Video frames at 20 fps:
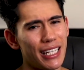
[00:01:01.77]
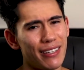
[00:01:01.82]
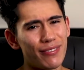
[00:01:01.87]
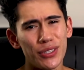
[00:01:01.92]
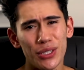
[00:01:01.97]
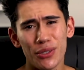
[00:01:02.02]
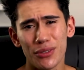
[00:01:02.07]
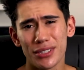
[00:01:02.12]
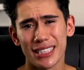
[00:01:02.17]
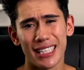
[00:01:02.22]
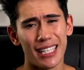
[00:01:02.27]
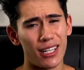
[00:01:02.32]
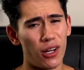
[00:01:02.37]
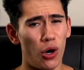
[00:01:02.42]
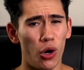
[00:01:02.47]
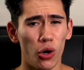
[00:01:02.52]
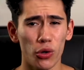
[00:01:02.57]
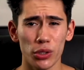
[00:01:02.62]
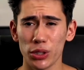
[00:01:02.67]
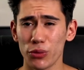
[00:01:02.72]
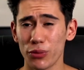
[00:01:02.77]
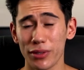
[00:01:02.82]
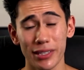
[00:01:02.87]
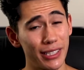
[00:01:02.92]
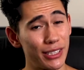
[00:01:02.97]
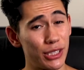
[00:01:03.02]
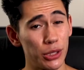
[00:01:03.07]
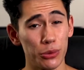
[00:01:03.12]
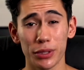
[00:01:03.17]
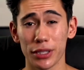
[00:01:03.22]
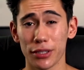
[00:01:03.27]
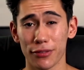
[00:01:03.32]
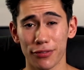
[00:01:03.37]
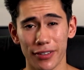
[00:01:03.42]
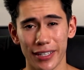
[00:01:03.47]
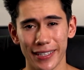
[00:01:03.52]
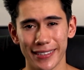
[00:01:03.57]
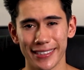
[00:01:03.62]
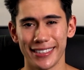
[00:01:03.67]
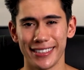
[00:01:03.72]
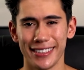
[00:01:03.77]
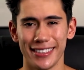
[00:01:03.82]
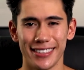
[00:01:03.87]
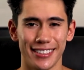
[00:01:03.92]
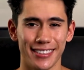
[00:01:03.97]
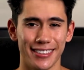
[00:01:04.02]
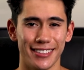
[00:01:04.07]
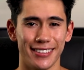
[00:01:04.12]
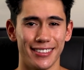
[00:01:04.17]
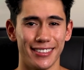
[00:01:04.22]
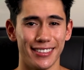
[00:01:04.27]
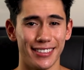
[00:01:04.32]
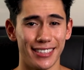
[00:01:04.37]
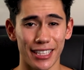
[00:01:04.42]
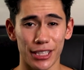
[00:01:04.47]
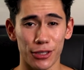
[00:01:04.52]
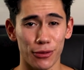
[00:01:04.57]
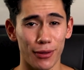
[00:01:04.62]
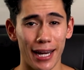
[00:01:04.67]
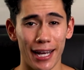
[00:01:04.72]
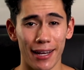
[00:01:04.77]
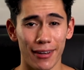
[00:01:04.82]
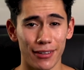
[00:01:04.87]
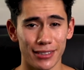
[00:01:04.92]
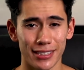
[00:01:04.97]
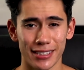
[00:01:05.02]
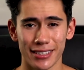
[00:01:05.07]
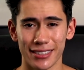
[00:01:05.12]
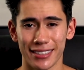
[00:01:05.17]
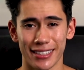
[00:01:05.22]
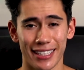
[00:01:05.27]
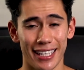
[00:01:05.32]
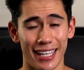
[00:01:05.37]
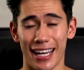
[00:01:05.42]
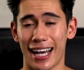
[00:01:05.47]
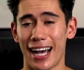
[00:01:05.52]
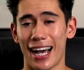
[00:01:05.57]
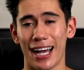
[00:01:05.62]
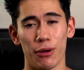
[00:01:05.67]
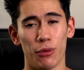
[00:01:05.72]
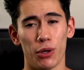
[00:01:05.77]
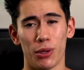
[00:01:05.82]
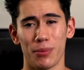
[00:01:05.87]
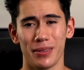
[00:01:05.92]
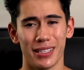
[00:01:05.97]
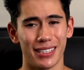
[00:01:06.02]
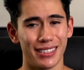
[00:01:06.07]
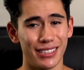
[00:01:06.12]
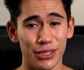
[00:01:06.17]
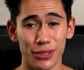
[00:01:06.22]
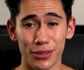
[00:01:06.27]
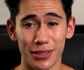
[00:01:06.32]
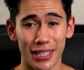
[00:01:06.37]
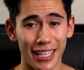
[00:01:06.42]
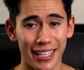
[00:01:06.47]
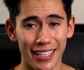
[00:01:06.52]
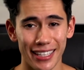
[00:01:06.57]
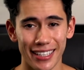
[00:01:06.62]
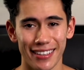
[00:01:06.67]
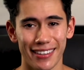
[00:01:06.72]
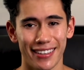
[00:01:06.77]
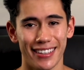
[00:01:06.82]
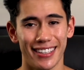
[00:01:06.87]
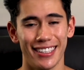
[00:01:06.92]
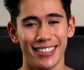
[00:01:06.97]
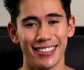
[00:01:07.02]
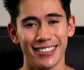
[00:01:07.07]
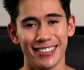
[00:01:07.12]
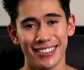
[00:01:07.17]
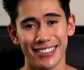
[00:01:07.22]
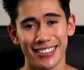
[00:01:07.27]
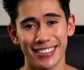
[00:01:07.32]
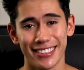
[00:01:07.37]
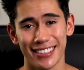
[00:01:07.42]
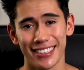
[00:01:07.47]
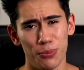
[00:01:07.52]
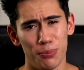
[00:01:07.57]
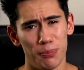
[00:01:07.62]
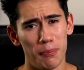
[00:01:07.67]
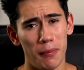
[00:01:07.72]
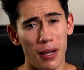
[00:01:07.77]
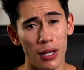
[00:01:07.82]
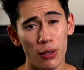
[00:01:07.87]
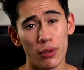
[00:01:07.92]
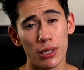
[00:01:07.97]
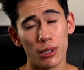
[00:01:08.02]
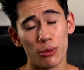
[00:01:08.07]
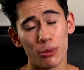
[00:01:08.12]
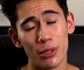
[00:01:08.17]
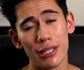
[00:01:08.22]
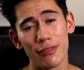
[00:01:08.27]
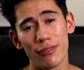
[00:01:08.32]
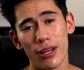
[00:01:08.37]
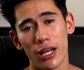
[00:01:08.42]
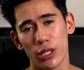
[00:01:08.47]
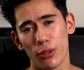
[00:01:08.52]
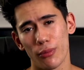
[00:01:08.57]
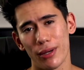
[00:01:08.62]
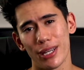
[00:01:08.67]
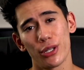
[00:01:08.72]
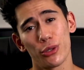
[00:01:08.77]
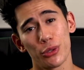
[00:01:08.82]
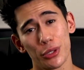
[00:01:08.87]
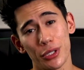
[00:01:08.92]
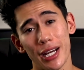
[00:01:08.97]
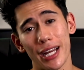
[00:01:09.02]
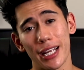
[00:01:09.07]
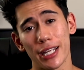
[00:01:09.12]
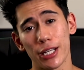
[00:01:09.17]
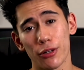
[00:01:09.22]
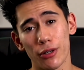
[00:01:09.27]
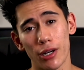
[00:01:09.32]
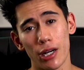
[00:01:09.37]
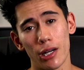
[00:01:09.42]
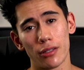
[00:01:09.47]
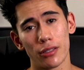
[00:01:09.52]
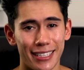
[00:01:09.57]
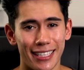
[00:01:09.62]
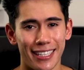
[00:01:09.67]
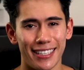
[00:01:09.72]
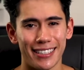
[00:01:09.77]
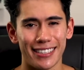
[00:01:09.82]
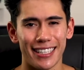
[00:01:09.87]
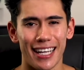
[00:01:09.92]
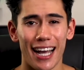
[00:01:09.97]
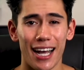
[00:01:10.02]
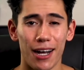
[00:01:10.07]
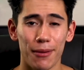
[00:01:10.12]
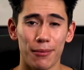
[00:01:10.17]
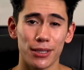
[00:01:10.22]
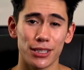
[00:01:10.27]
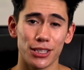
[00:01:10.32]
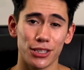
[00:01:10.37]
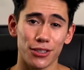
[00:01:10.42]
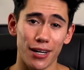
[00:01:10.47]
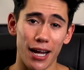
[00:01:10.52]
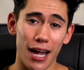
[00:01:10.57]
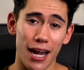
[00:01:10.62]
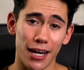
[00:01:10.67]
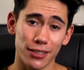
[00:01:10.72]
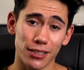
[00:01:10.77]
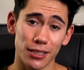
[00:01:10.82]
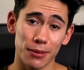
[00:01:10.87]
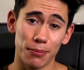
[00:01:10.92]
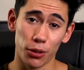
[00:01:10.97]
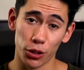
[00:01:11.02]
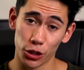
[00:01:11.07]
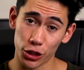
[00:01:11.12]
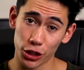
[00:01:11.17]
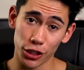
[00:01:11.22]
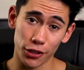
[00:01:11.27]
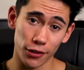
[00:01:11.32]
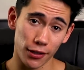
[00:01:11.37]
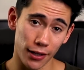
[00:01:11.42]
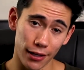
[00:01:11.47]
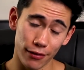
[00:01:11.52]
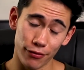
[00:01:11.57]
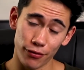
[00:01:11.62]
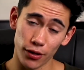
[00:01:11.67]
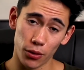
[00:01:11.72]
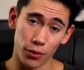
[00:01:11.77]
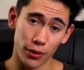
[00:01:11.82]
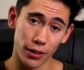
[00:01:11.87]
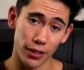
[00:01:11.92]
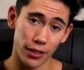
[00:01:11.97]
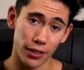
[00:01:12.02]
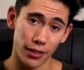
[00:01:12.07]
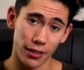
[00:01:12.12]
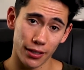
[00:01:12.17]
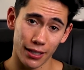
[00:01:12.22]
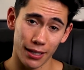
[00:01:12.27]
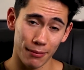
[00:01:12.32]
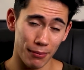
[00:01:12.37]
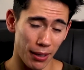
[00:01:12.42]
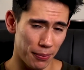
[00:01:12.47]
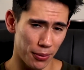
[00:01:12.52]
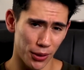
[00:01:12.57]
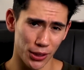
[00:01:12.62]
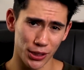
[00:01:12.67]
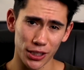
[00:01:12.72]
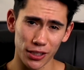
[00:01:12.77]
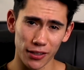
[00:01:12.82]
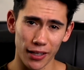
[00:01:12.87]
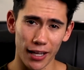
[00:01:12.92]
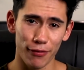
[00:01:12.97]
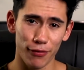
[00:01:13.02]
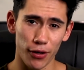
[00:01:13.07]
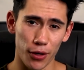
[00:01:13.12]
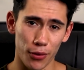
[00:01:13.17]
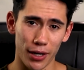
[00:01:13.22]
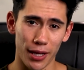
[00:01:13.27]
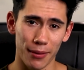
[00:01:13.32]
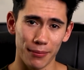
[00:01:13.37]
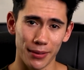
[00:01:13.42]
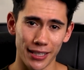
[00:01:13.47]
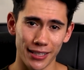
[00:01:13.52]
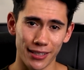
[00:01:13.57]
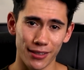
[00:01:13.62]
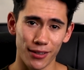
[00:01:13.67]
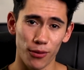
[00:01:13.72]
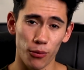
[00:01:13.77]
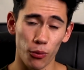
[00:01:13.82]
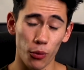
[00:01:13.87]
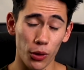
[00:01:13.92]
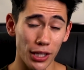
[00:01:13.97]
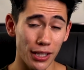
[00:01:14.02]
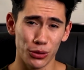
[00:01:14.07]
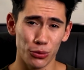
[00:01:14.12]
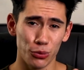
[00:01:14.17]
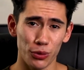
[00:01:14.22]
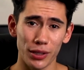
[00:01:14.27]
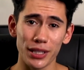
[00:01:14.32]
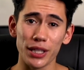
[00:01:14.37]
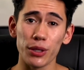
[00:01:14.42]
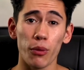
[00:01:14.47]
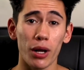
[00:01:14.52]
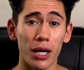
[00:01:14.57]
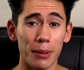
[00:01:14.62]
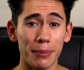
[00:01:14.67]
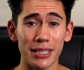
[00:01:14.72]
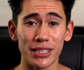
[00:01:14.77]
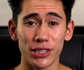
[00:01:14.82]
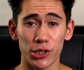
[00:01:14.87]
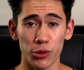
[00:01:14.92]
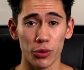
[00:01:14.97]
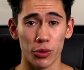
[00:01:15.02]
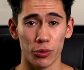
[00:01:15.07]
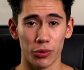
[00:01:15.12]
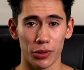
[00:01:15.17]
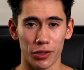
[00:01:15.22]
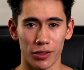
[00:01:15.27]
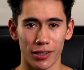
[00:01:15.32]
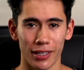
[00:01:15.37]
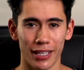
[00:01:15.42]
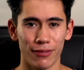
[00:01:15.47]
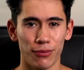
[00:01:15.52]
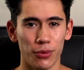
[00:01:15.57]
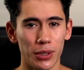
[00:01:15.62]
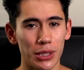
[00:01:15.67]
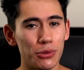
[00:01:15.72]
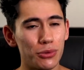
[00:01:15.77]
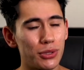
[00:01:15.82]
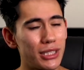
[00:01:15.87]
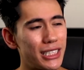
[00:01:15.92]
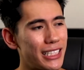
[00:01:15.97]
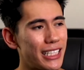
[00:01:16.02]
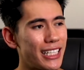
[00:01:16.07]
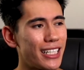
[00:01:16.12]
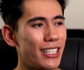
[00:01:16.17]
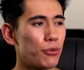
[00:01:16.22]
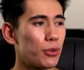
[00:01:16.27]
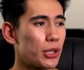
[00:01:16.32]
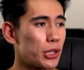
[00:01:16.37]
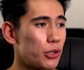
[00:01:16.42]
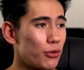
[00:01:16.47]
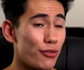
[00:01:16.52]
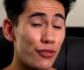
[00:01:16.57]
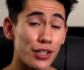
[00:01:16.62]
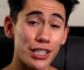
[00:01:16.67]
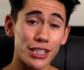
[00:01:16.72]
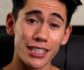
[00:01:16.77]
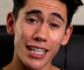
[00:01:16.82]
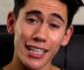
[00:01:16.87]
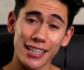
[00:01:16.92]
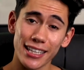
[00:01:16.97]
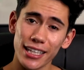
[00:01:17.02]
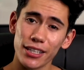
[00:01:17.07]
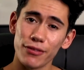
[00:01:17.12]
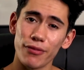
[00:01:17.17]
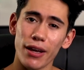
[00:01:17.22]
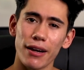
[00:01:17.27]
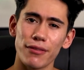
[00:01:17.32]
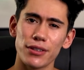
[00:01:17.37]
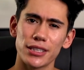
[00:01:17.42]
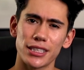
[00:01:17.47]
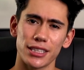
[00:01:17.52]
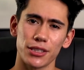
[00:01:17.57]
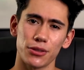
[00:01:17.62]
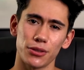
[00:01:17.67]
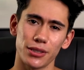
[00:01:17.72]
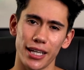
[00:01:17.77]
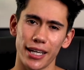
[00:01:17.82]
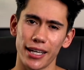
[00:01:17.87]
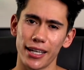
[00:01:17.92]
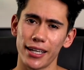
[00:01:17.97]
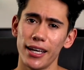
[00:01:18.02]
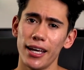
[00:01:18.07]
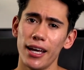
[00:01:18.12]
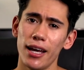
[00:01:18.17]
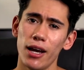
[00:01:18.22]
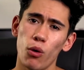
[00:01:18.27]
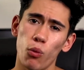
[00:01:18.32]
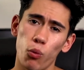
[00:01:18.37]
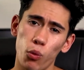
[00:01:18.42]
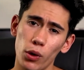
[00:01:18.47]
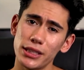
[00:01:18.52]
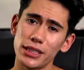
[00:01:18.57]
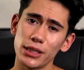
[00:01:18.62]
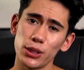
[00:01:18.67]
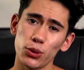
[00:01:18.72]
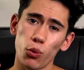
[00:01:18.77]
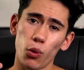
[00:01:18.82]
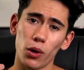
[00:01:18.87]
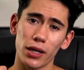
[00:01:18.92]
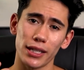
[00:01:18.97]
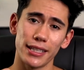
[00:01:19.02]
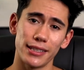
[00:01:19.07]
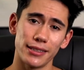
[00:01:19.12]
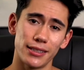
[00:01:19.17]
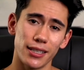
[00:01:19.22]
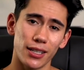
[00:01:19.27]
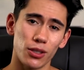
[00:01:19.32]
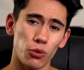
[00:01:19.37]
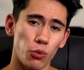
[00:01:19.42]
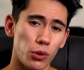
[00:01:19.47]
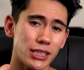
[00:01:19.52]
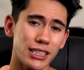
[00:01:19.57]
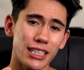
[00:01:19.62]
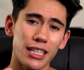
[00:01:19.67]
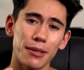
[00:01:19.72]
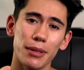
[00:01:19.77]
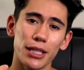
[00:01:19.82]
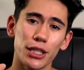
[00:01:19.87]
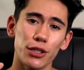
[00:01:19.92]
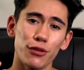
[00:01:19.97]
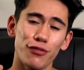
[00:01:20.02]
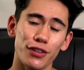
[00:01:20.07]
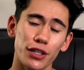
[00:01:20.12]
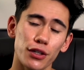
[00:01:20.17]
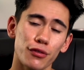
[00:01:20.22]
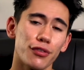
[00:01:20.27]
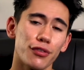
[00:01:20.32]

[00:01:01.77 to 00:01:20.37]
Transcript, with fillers: If you notice that all you really do with your friends is dick around and get high while playing 2K, then you might want to reevaluate who you're hanging around and how much they're actually pushing your life forward. By pushing your life forward, I mean what you really want to be doing with your life, what you see, what you envision at the end of every single day. What do you want to get done? What's going to make you feel